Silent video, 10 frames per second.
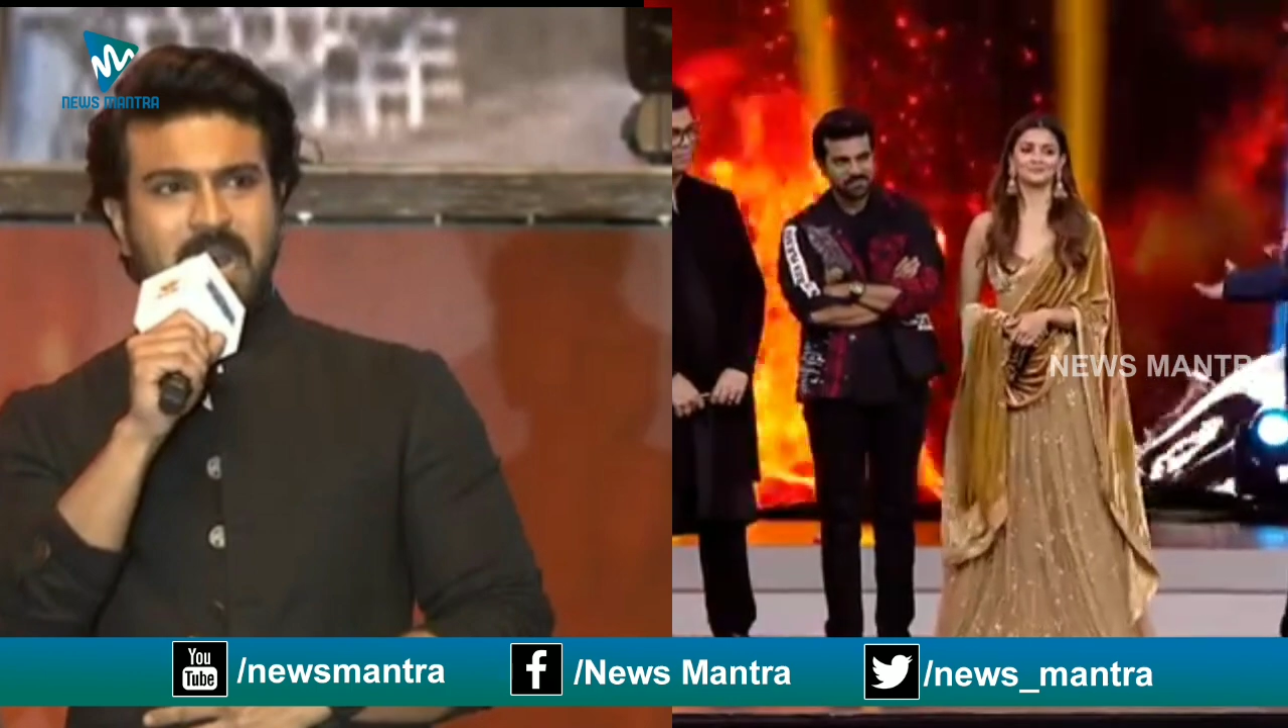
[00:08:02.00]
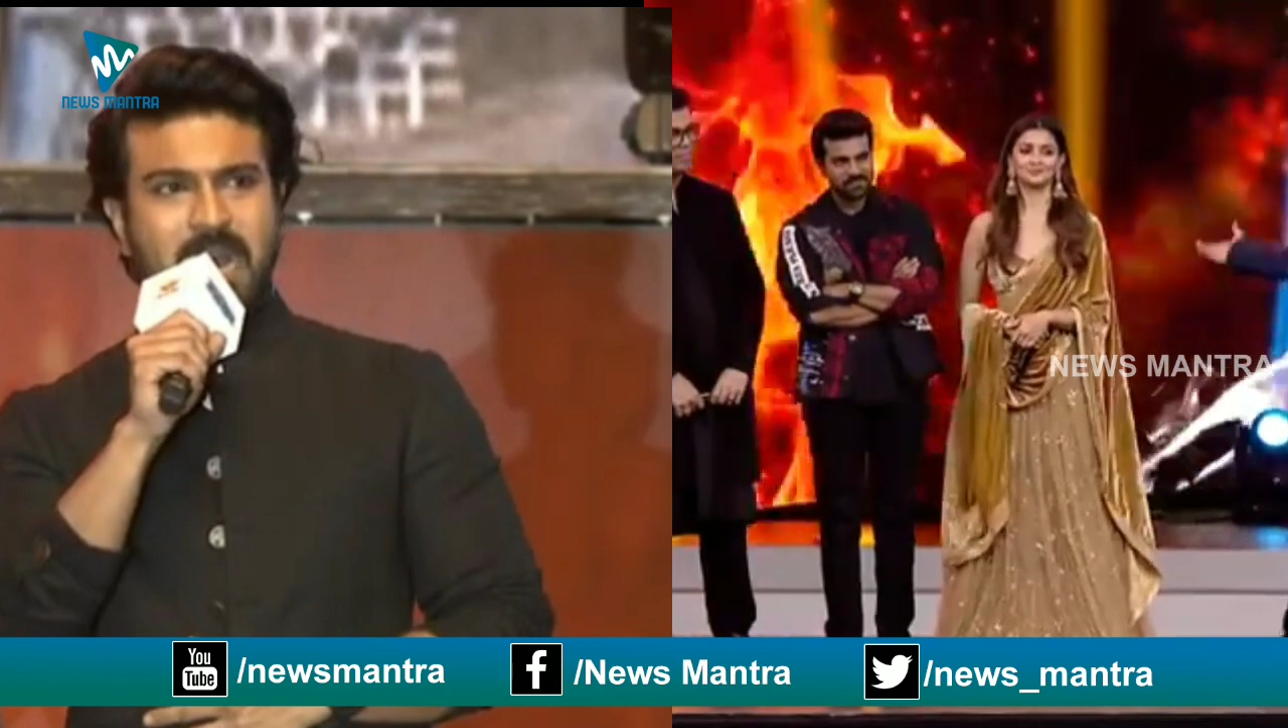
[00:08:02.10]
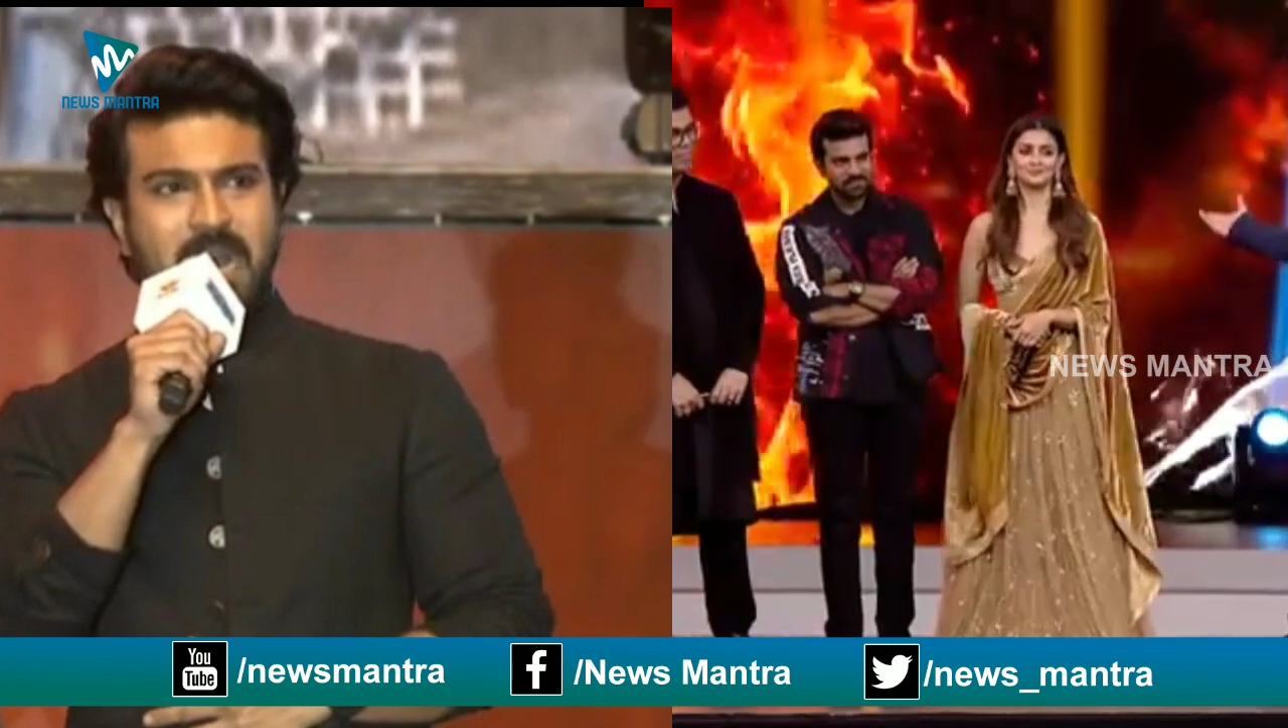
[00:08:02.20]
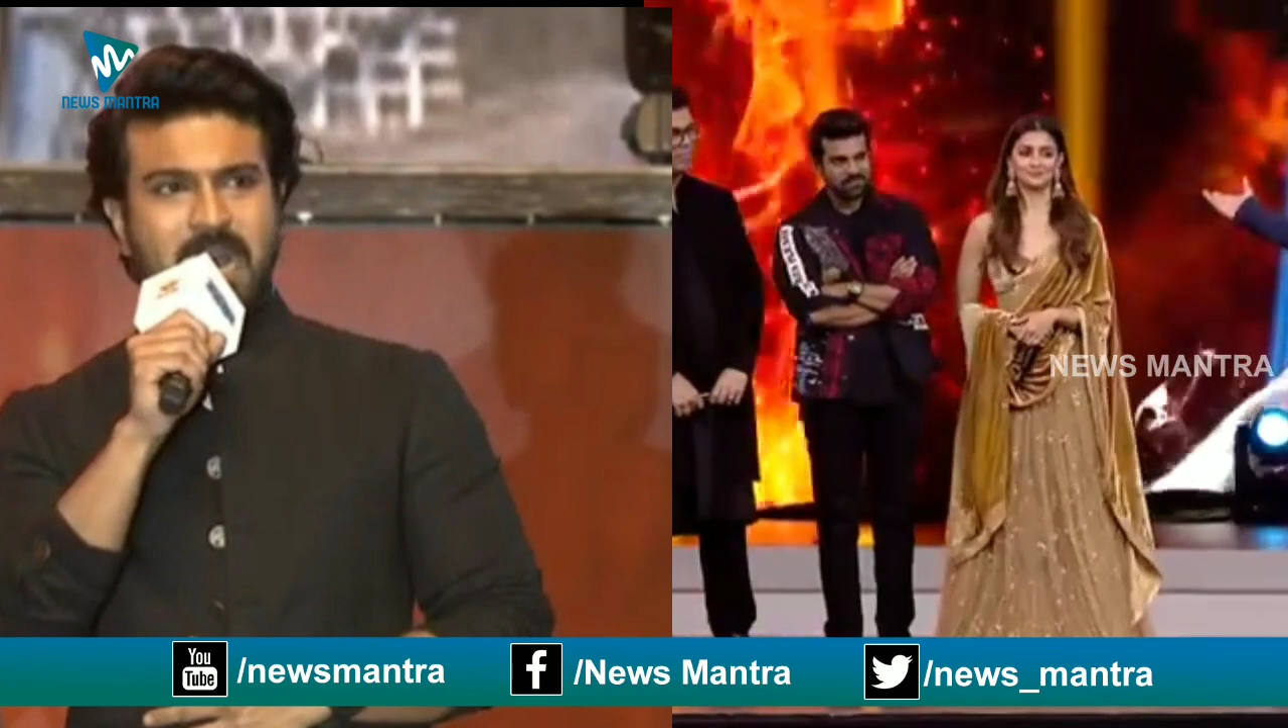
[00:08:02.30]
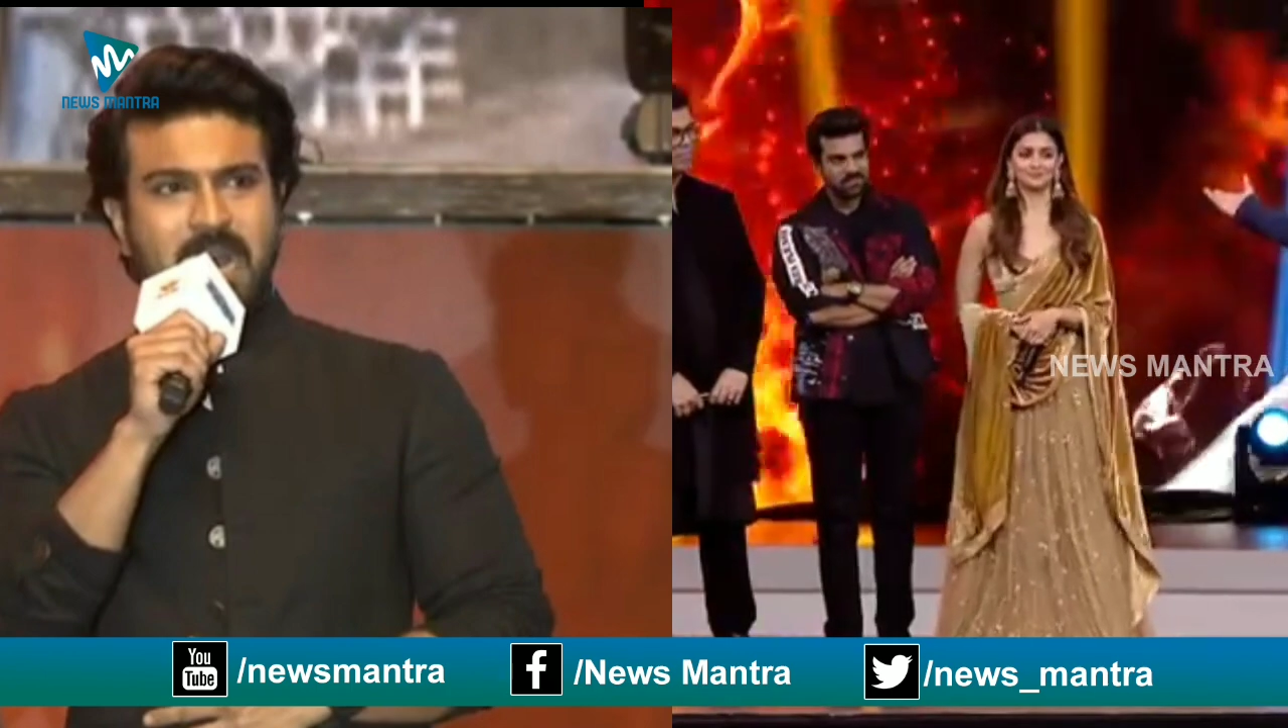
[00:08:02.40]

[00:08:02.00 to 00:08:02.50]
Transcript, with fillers: having our